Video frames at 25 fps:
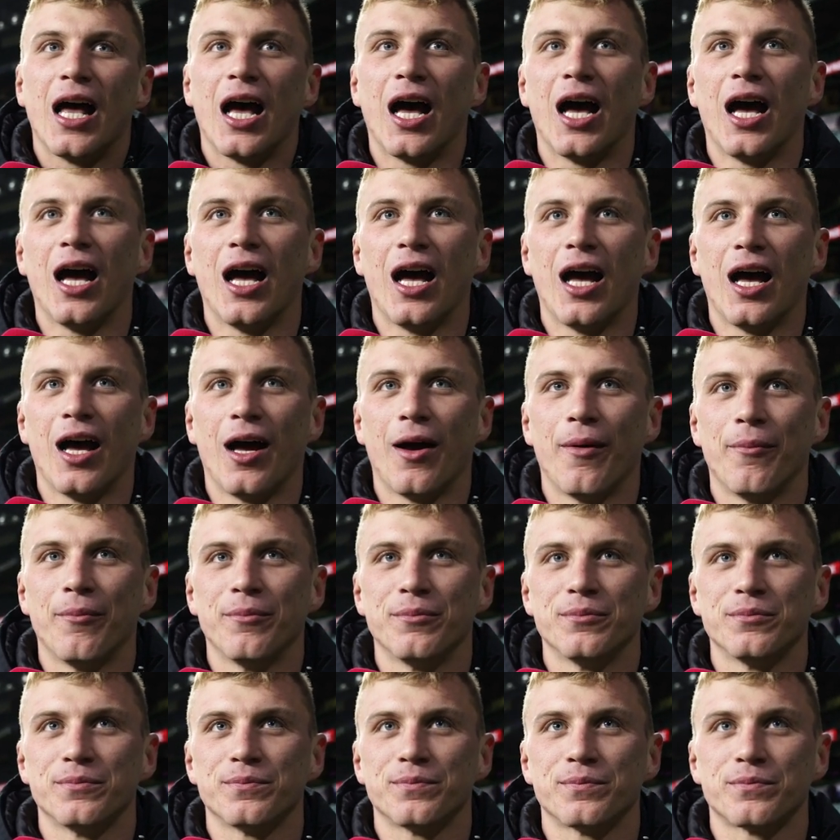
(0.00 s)

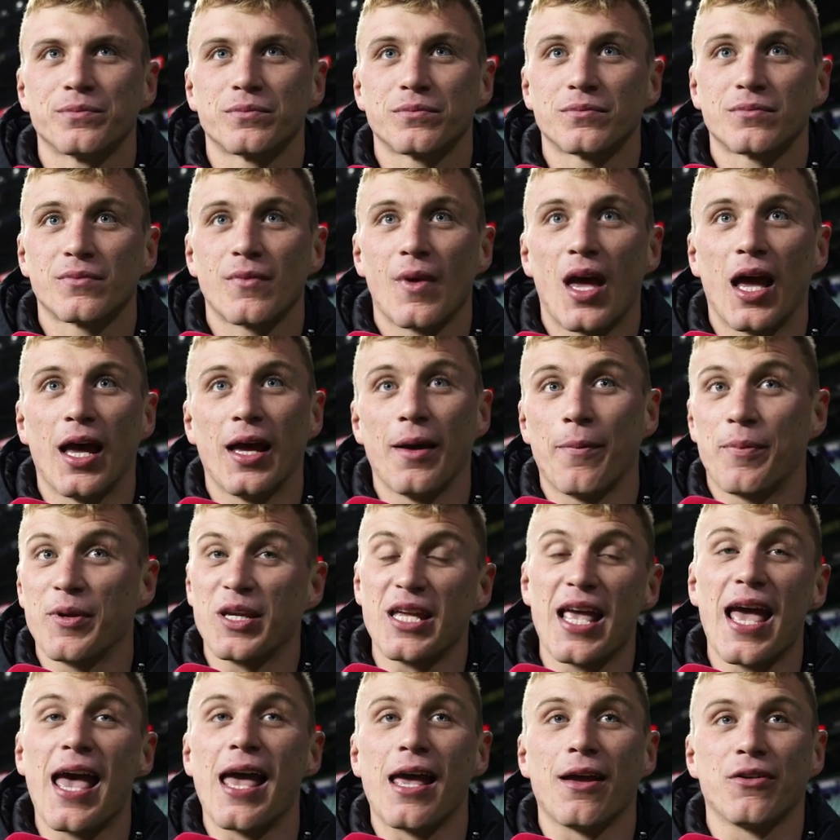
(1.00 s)

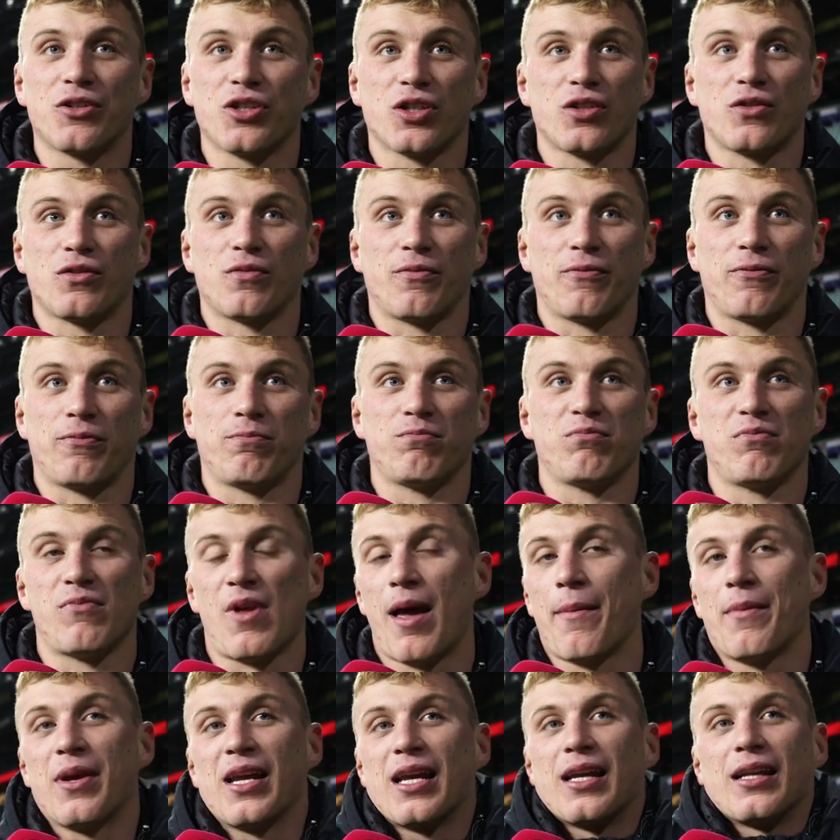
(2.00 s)
But yeah, just
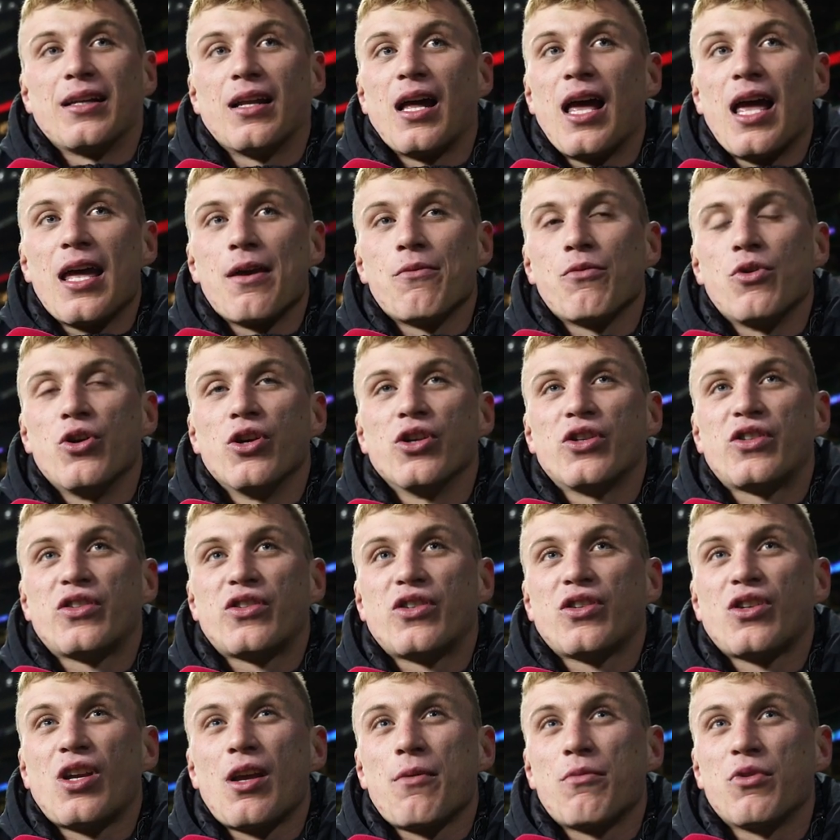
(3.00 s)
I mean, it
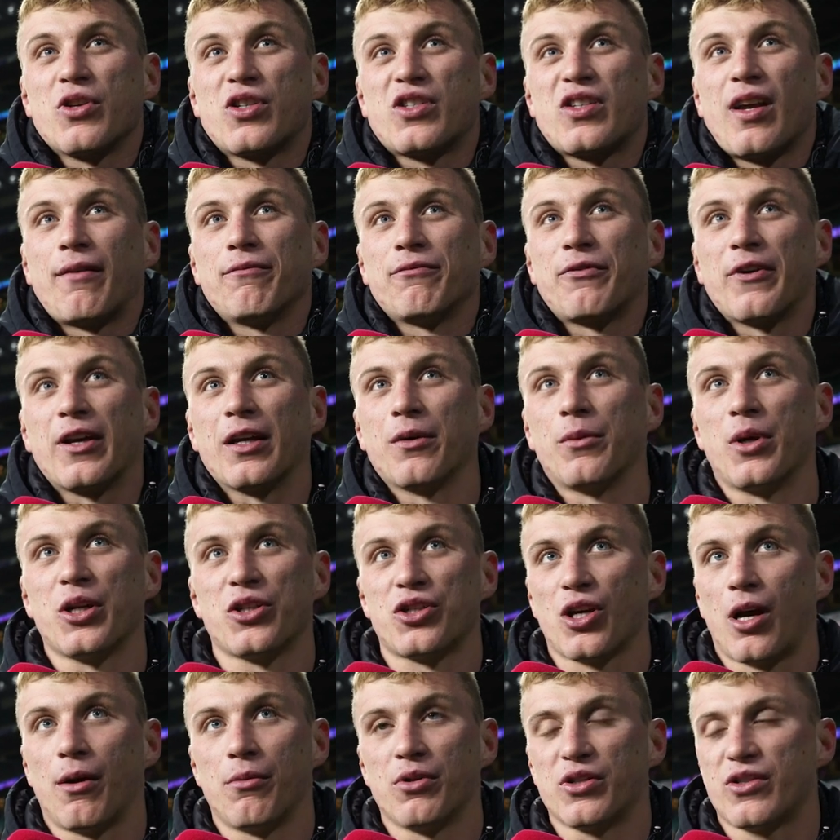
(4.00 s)
was something
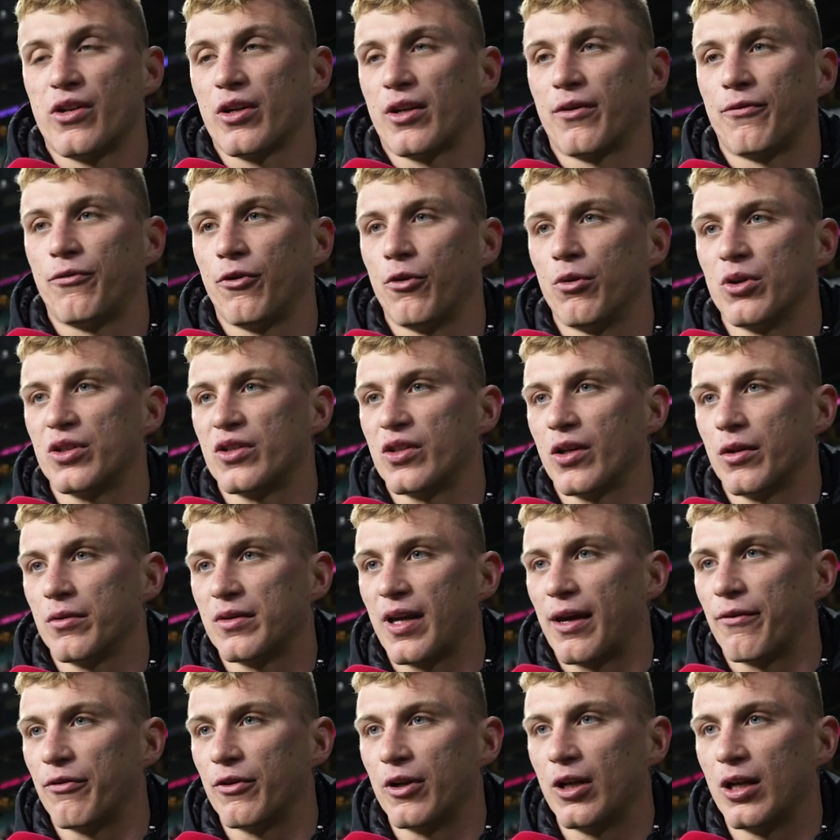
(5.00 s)
which I was looking forward to,
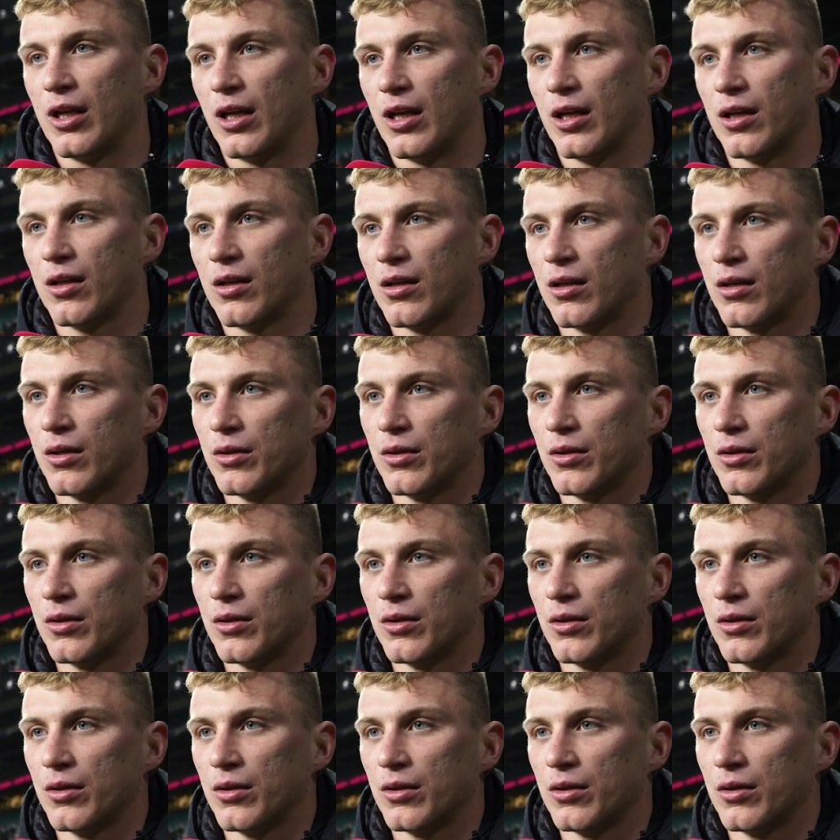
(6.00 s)
definitely.